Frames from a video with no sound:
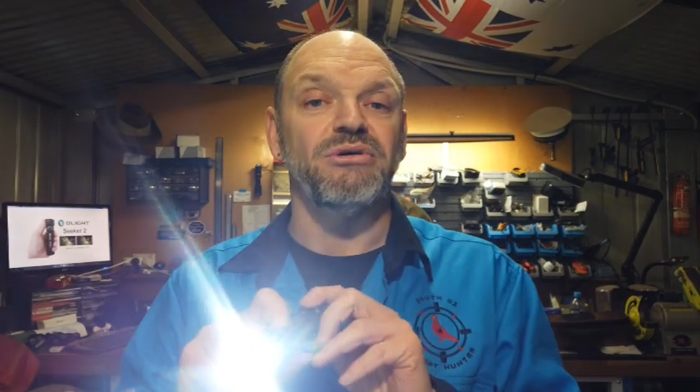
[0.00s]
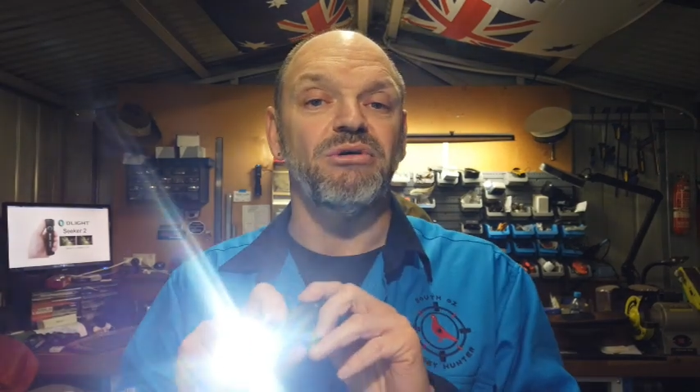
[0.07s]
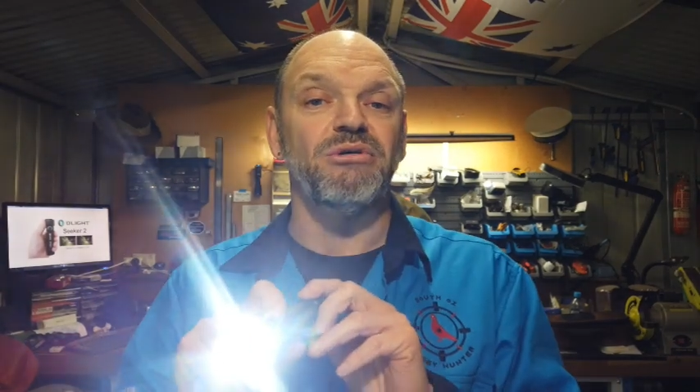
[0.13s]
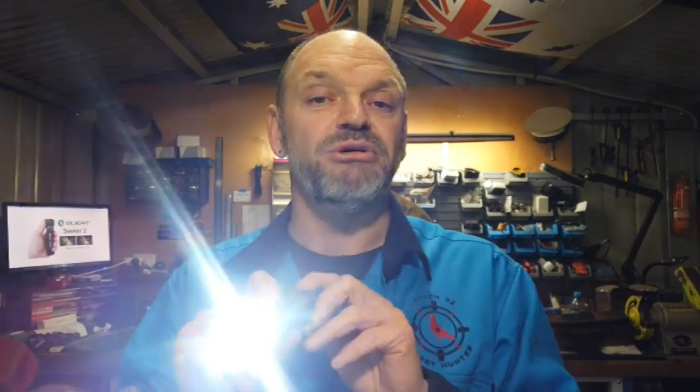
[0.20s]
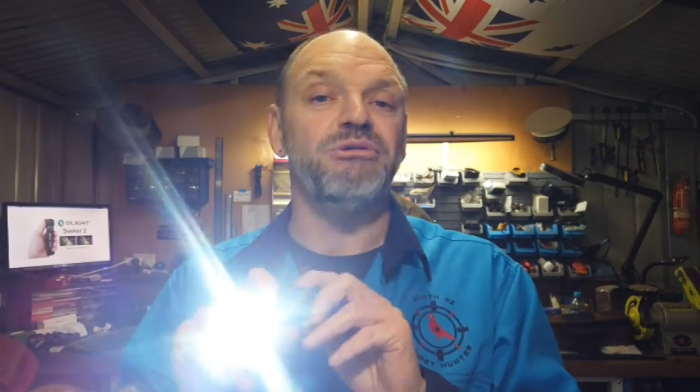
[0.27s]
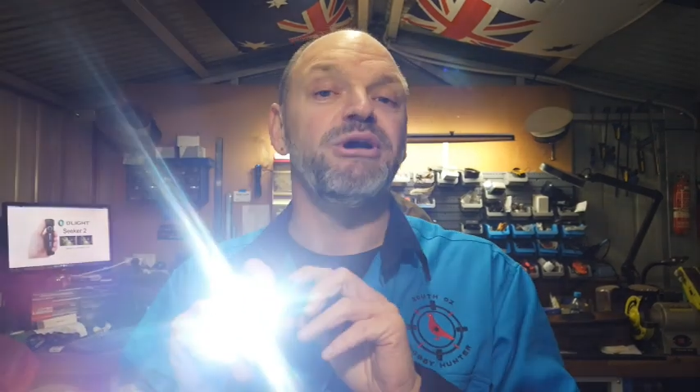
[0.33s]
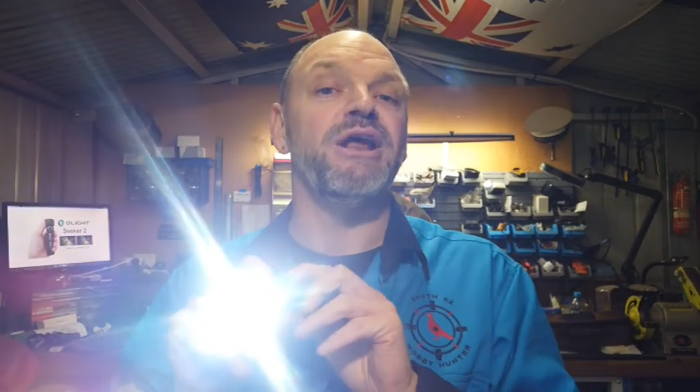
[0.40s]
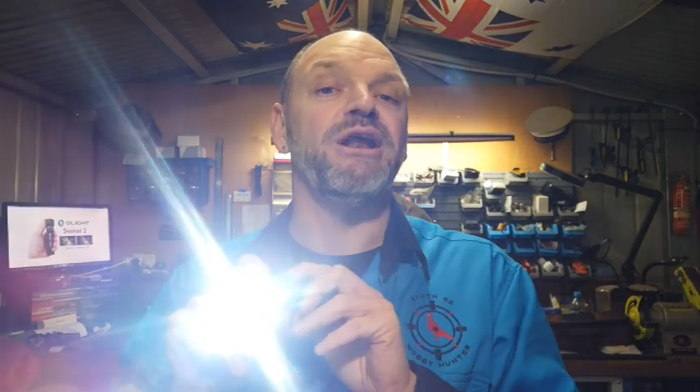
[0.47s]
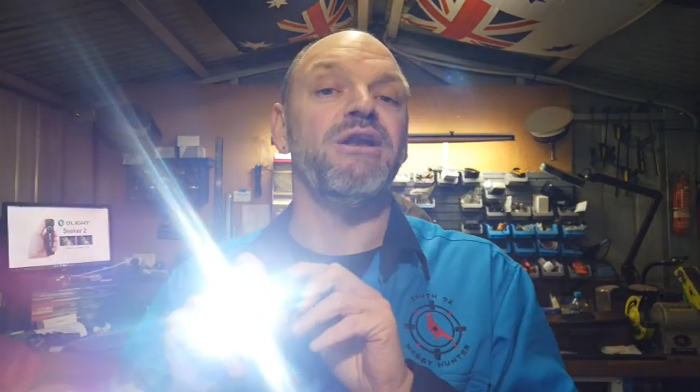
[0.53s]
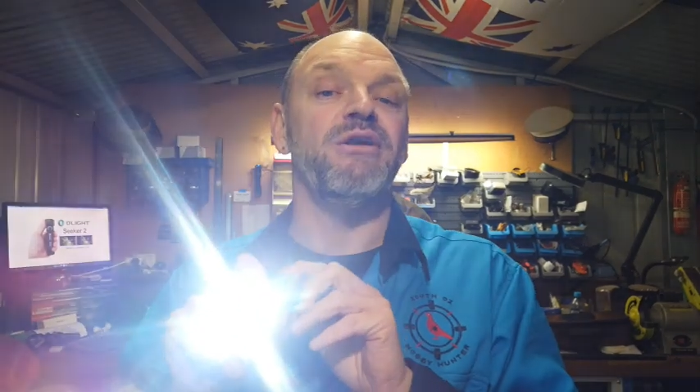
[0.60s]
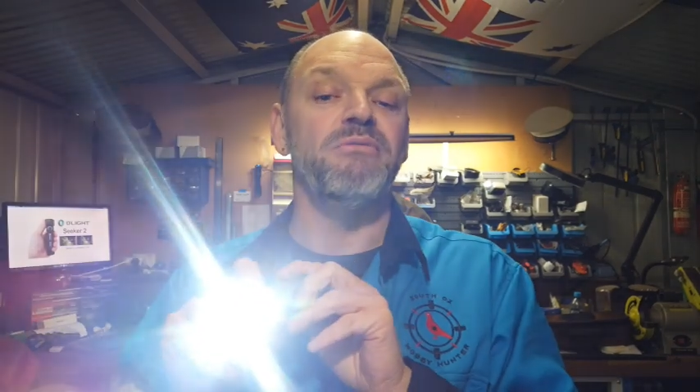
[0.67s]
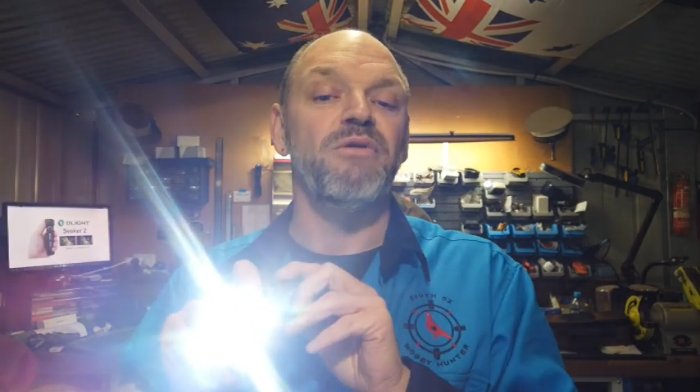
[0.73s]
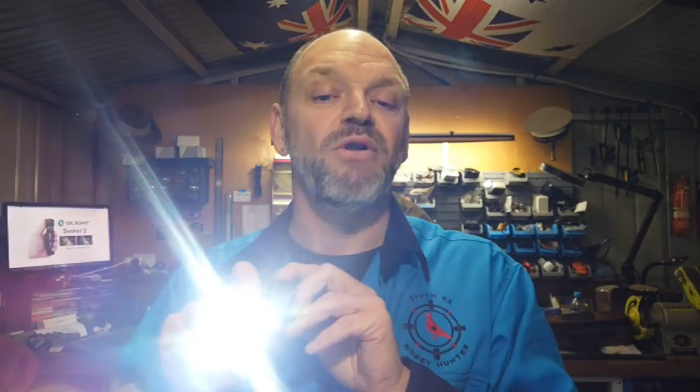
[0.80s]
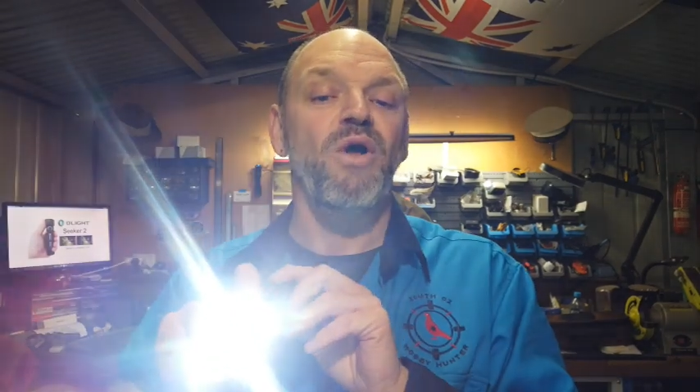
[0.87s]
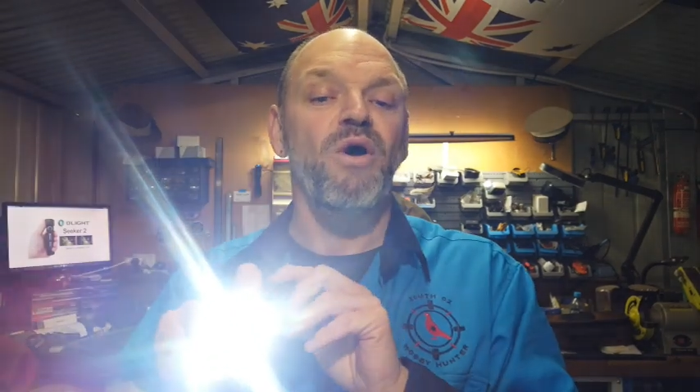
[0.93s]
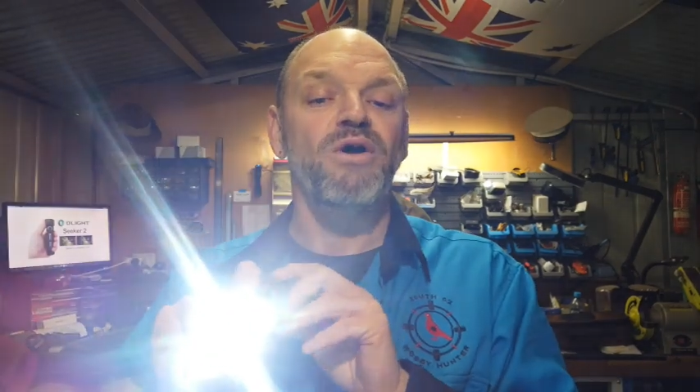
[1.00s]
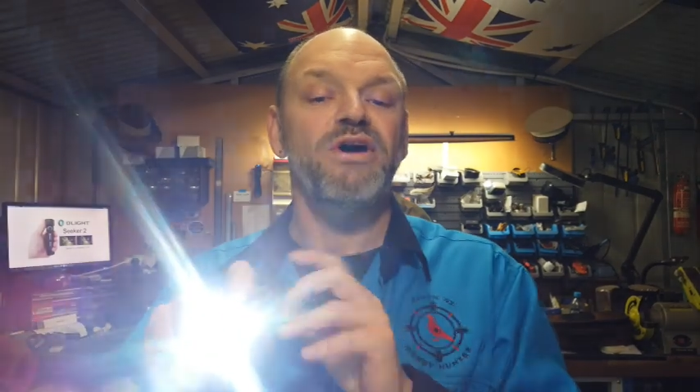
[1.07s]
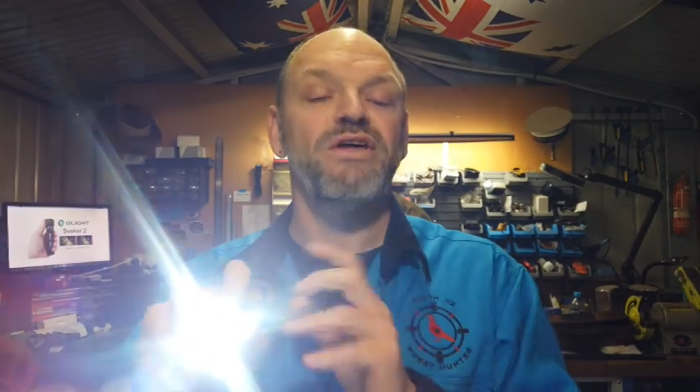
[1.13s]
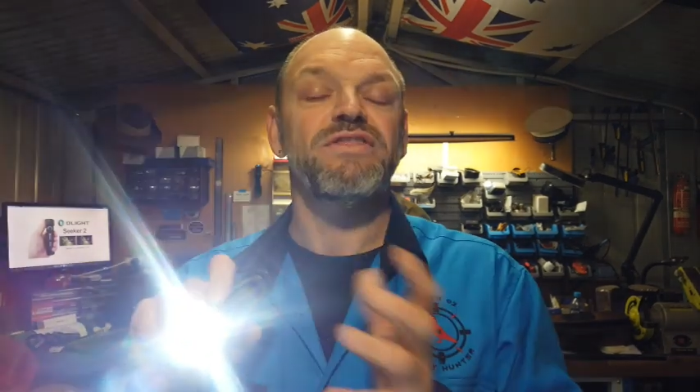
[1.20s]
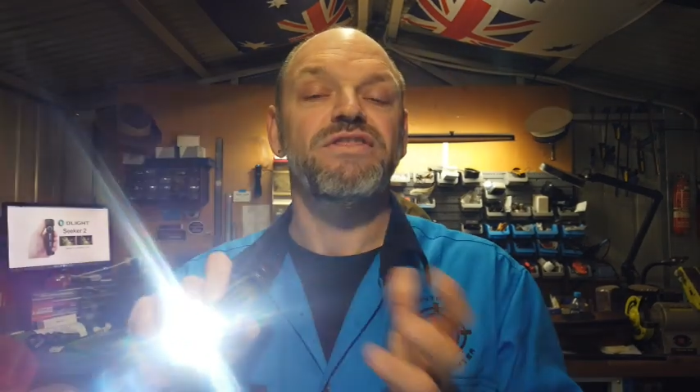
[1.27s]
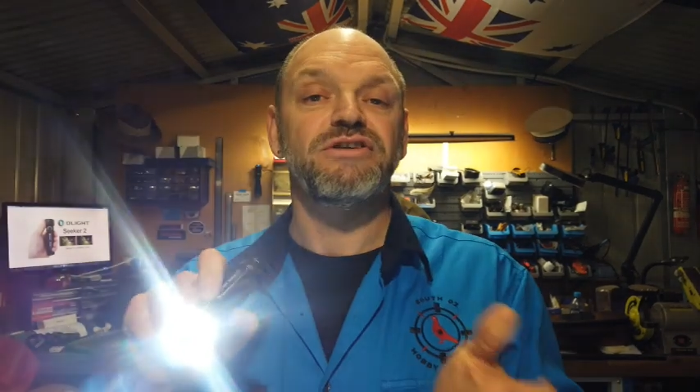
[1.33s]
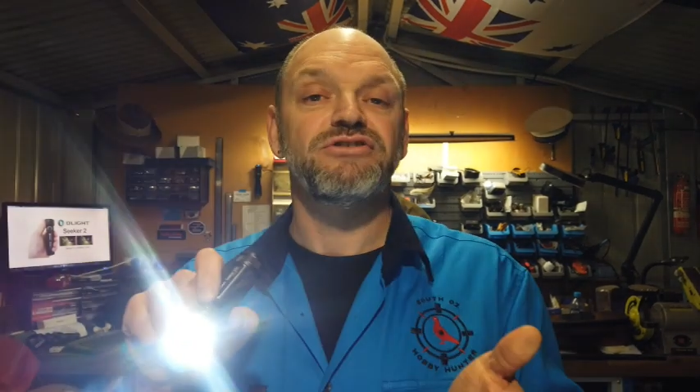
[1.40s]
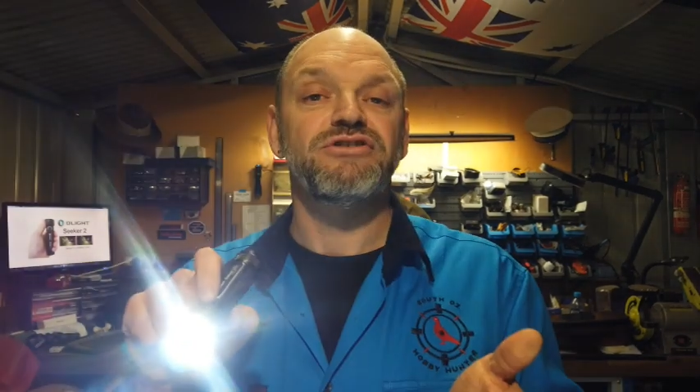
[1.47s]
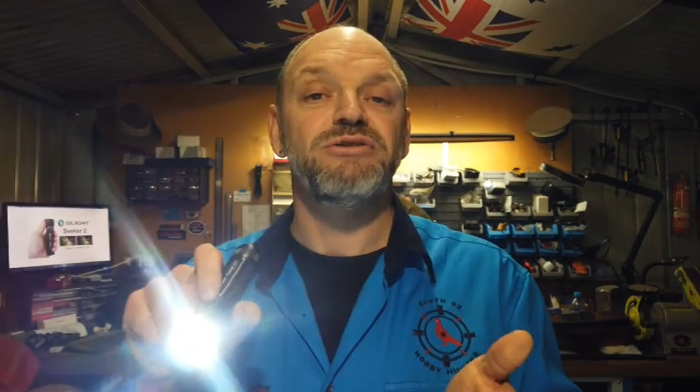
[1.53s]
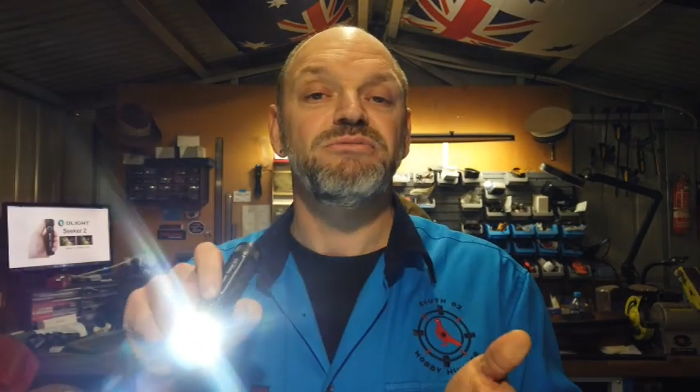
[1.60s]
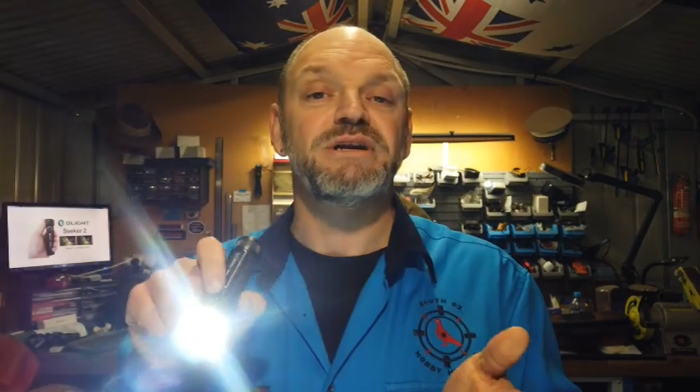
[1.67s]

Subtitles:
or you'll get longer than 2